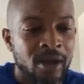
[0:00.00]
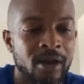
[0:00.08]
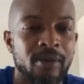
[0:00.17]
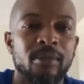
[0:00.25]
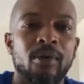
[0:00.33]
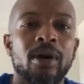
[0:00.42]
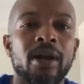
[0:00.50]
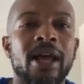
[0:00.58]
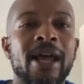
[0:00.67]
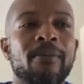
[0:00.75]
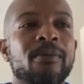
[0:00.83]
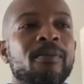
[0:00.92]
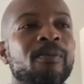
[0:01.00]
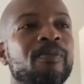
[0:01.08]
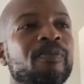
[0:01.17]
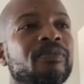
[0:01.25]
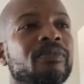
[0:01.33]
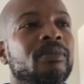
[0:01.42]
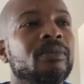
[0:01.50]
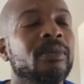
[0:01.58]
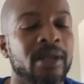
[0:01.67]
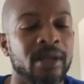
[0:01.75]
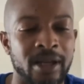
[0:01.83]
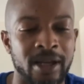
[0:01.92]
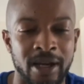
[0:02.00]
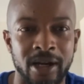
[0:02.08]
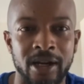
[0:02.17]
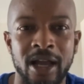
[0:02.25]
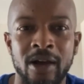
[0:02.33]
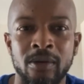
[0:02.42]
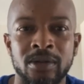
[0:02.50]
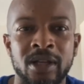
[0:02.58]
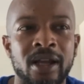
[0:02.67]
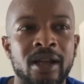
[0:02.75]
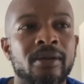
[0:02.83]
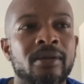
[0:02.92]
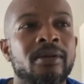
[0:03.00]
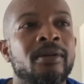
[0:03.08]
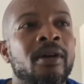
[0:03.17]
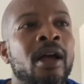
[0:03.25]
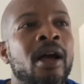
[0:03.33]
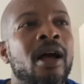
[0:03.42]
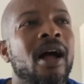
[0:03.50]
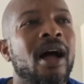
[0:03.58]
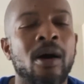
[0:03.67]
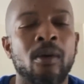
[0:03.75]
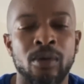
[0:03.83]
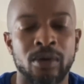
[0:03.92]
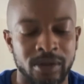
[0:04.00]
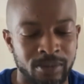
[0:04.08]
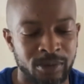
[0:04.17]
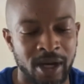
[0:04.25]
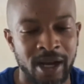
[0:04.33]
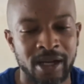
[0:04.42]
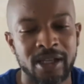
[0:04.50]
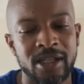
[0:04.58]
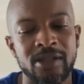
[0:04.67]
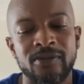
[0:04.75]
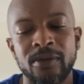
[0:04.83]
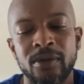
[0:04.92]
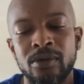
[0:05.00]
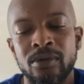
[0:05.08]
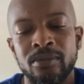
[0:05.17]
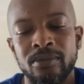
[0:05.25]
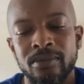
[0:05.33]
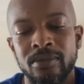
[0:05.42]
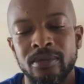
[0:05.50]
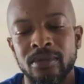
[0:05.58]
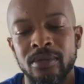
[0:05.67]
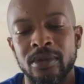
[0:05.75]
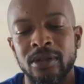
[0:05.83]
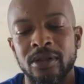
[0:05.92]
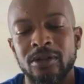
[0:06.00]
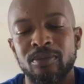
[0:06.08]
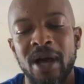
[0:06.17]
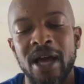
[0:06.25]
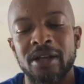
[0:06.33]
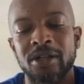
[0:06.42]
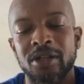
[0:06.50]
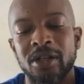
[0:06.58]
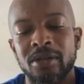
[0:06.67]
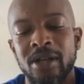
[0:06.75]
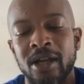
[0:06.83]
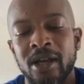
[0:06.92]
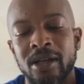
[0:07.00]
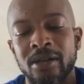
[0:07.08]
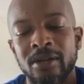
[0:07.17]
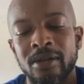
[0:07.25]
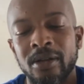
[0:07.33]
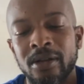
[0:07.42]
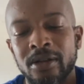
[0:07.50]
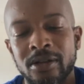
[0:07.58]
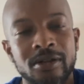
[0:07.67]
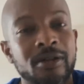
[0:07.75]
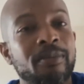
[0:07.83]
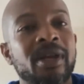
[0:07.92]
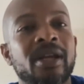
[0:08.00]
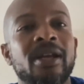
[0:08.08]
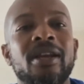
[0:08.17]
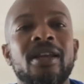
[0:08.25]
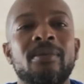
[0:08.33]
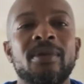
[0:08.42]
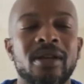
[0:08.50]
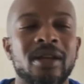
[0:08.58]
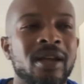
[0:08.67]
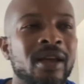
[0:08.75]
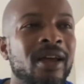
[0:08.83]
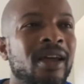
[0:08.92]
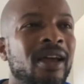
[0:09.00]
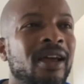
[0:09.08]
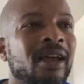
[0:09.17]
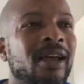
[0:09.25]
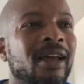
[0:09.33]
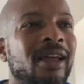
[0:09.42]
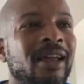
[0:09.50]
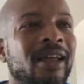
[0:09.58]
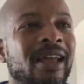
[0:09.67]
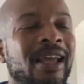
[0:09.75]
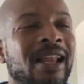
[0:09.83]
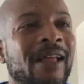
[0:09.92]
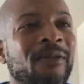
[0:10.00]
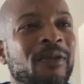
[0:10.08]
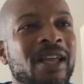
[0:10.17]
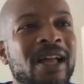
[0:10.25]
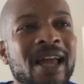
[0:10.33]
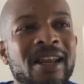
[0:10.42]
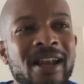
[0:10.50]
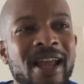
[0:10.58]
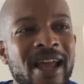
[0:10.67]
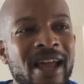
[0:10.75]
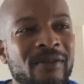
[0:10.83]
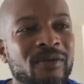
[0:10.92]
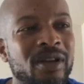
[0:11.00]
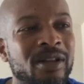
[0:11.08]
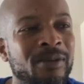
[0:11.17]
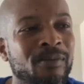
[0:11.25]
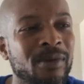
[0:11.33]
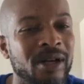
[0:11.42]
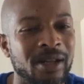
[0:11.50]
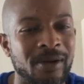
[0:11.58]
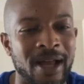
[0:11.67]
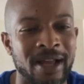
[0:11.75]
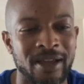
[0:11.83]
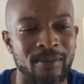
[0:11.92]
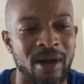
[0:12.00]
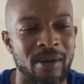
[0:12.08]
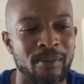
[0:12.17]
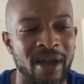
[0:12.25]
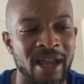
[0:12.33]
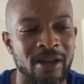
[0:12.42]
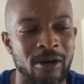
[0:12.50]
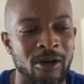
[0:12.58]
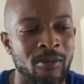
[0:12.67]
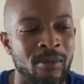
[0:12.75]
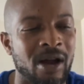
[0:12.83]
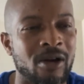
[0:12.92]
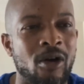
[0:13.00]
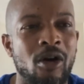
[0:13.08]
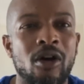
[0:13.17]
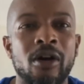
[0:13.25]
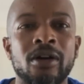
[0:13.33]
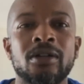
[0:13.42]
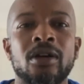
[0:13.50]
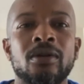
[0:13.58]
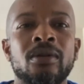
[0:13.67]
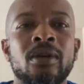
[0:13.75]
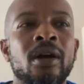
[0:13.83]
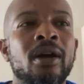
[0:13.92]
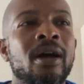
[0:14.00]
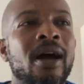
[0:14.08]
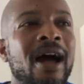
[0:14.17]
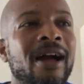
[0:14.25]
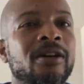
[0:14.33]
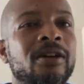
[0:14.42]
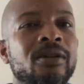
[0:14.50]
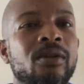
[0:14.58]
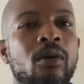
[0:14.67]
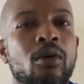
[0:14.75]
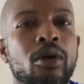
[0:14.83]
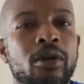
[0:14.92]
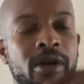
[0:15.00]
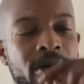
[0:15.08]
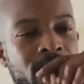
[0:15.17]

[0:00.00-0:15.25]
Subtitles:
But what happened in the area I was at, I wanted some Chinese food, and the spot had shut down because of the pandemic. And I think I didn't have any money like in my bank or on my card, so I couldn't order it.